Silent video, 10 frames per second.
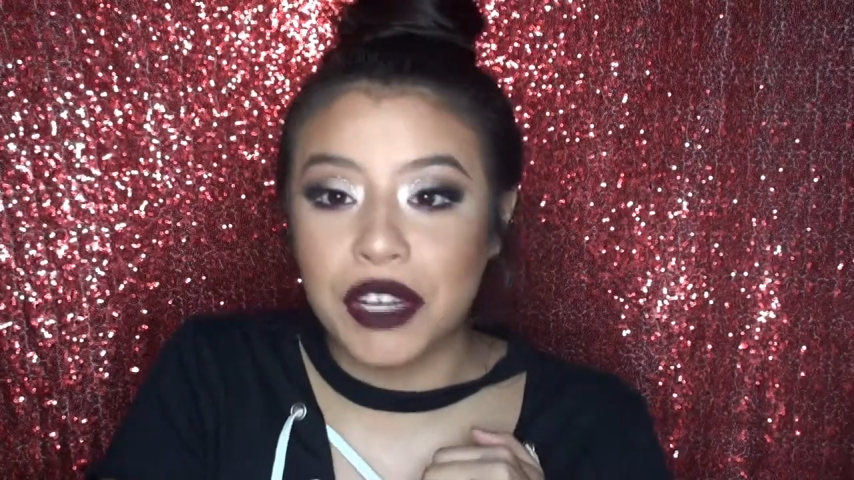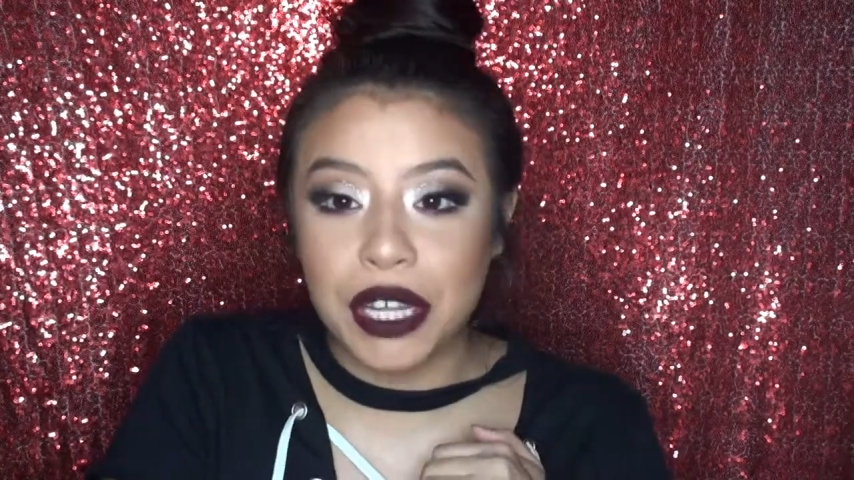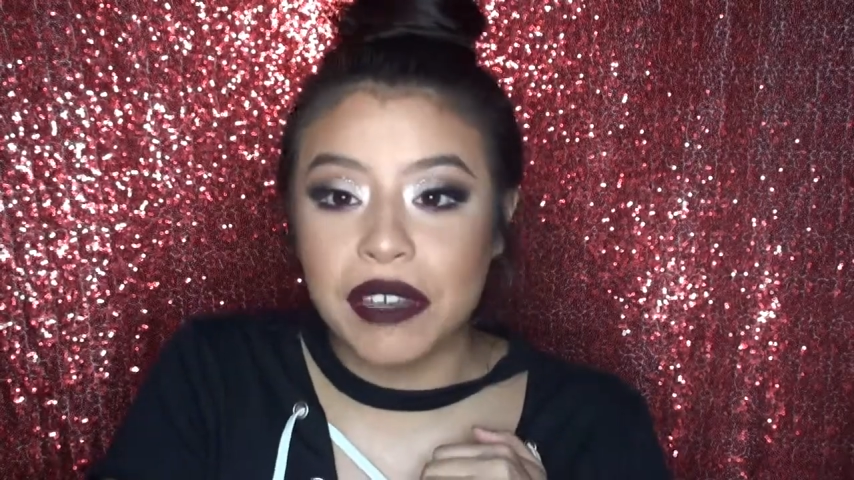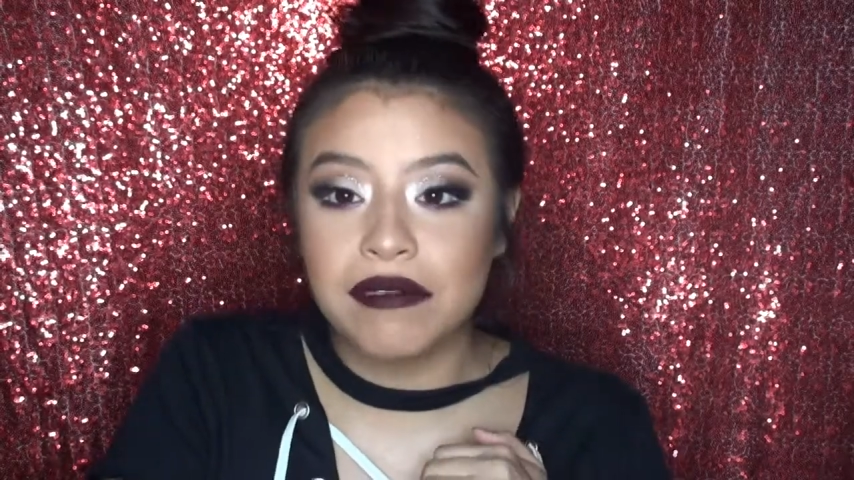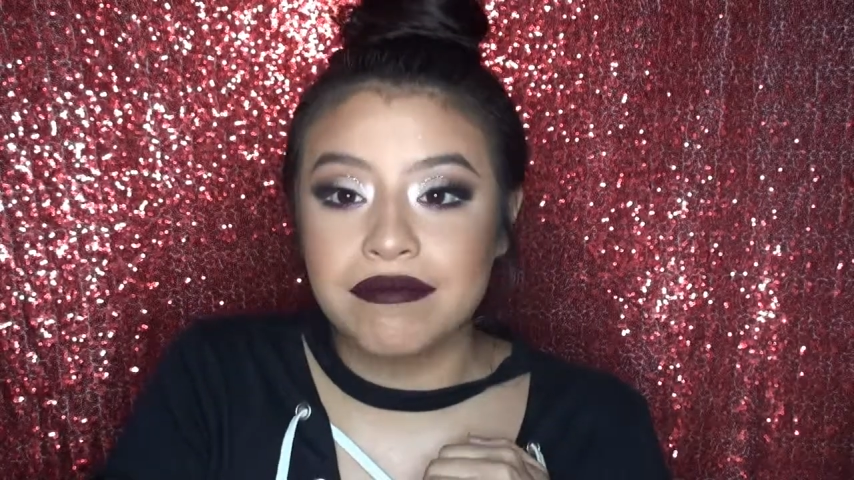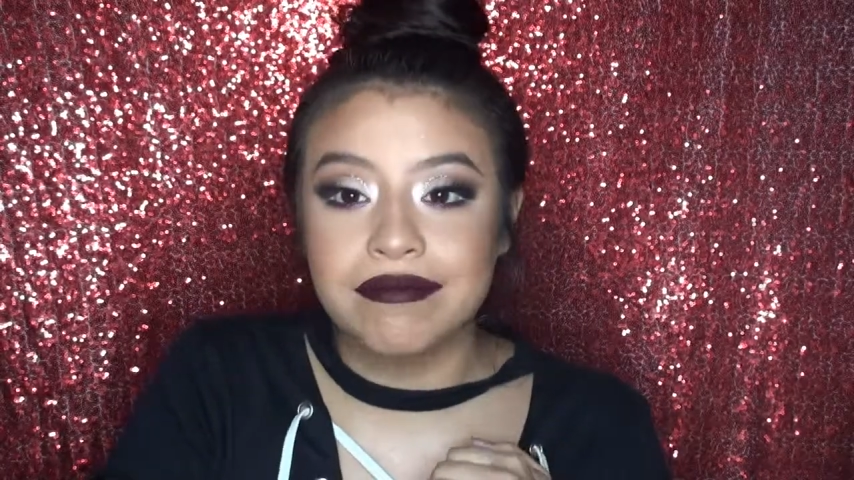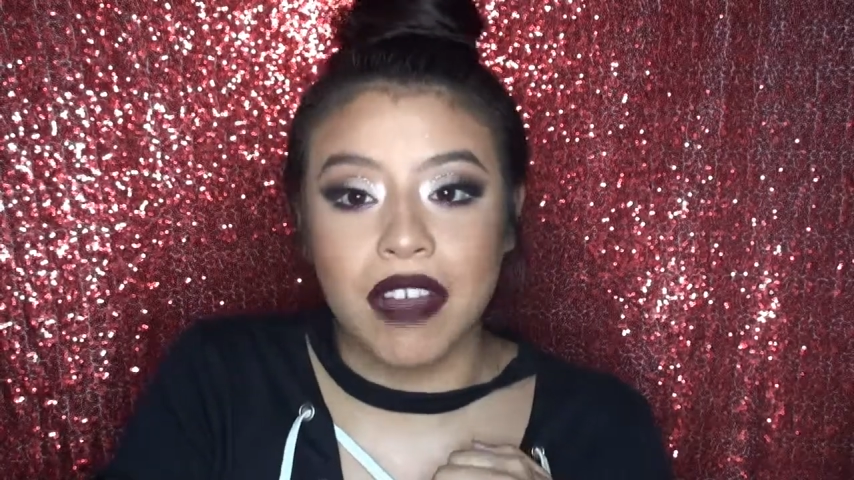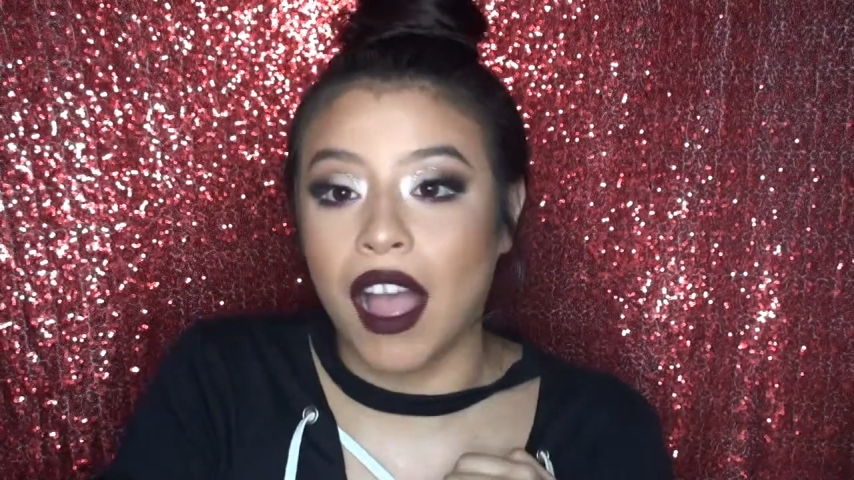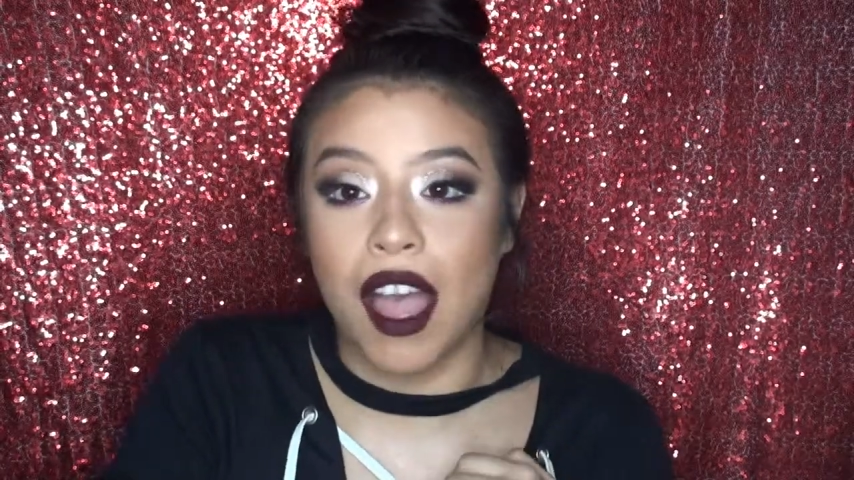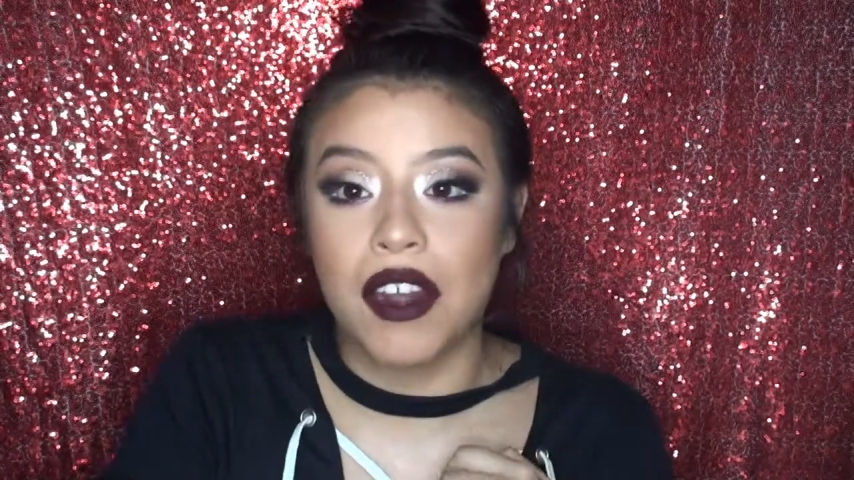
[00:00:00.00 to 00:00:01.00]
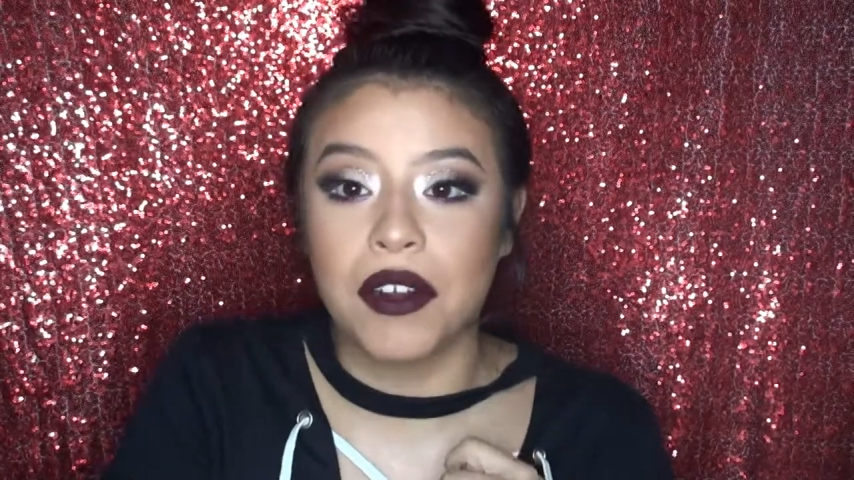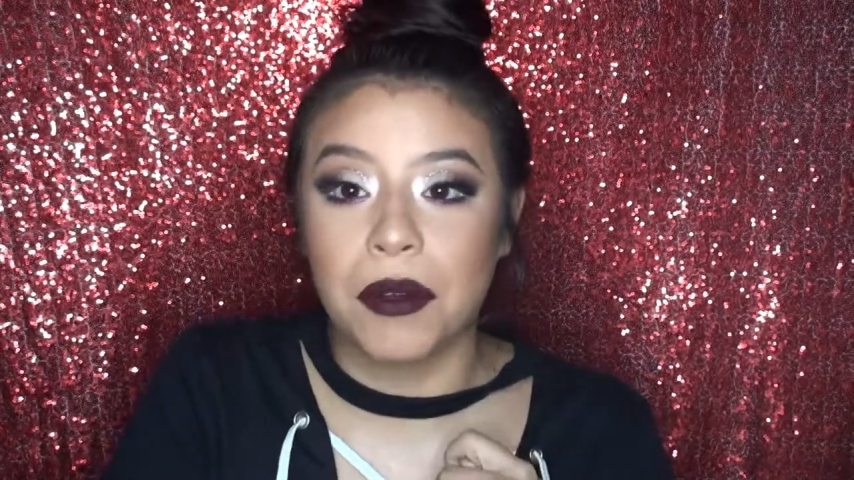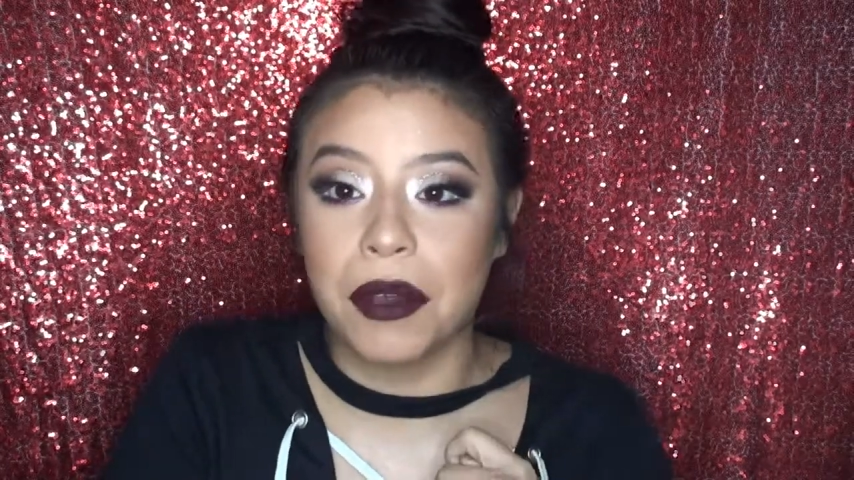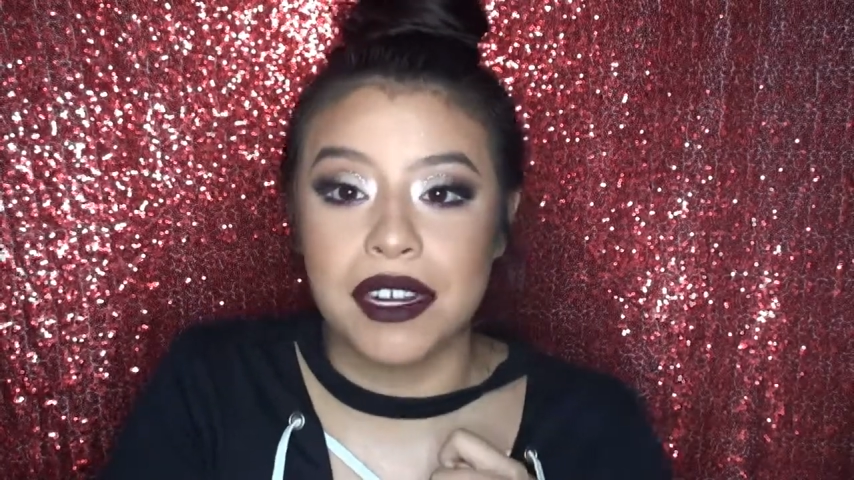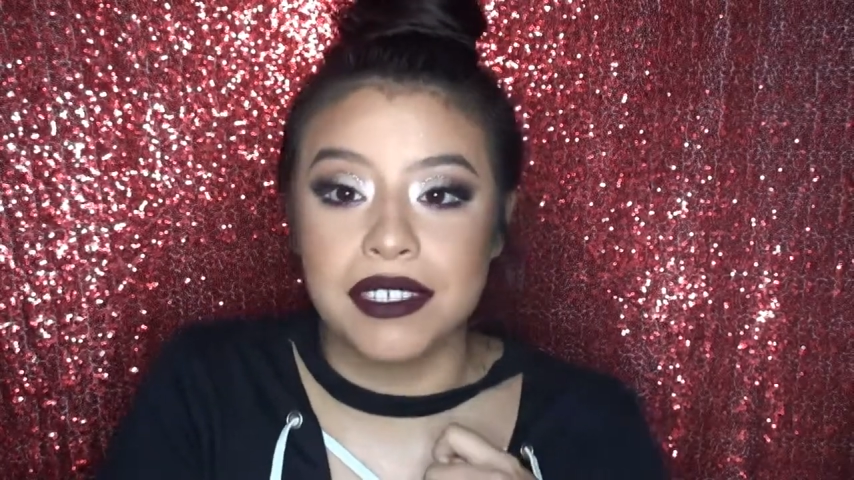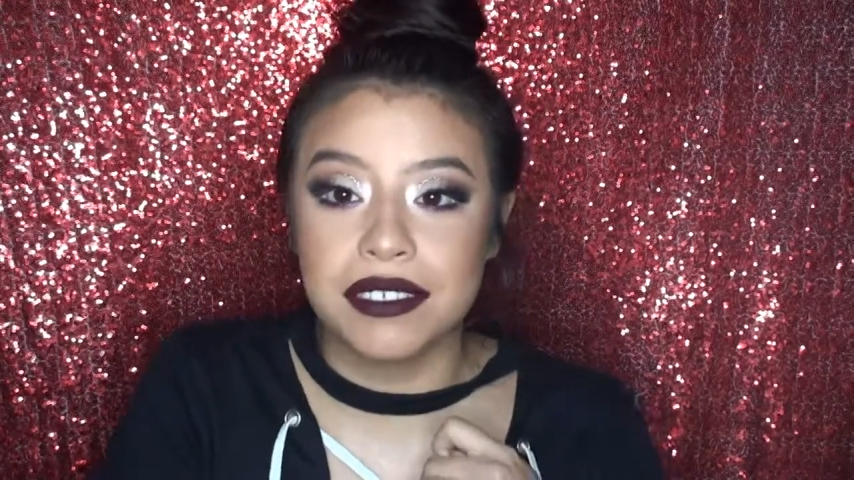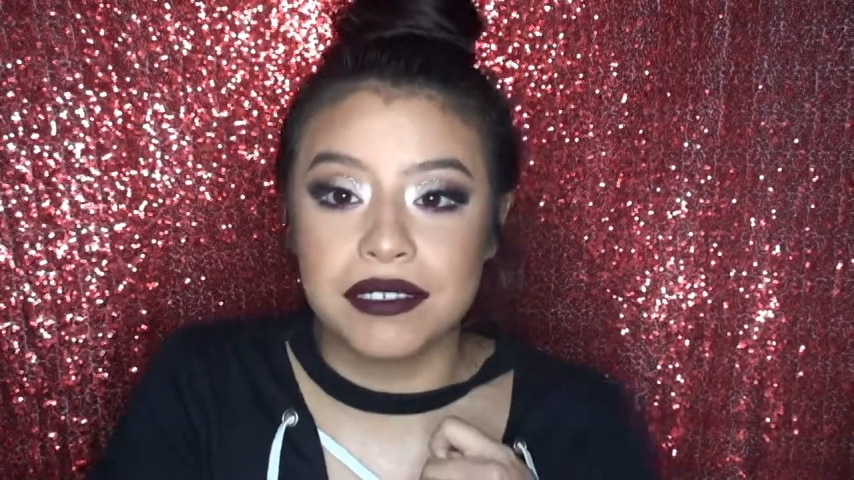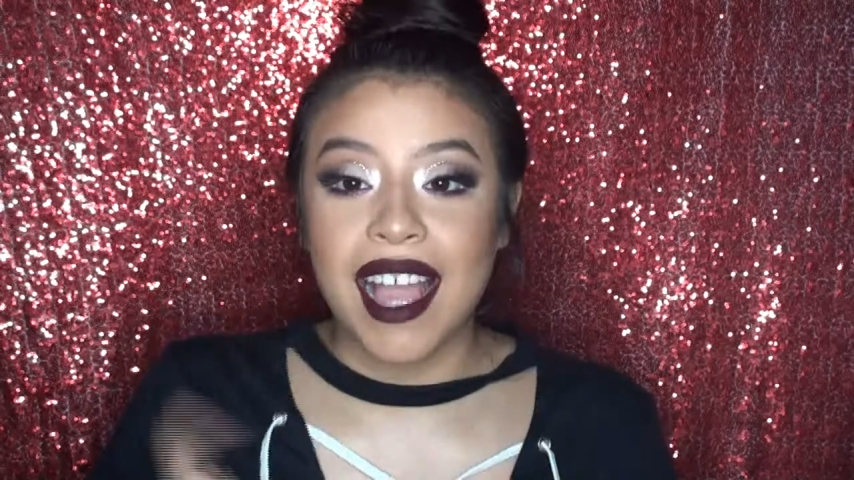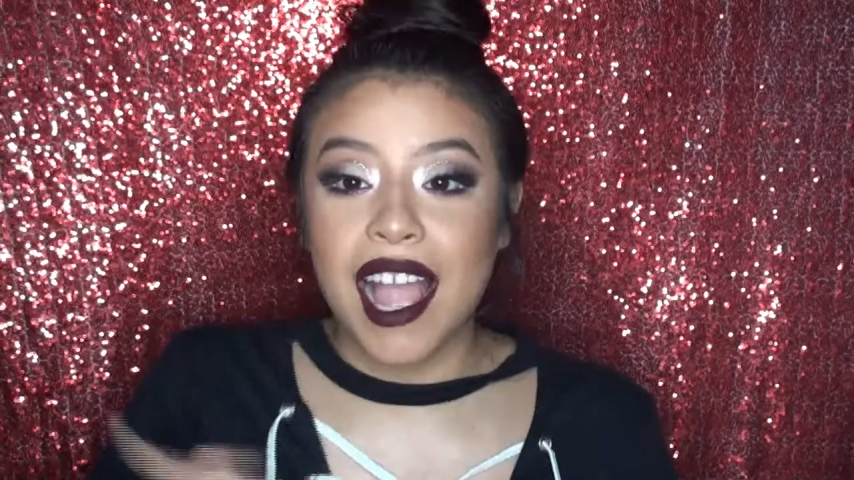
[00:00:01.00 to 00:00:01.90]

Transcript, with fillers: for you, I don't know what is.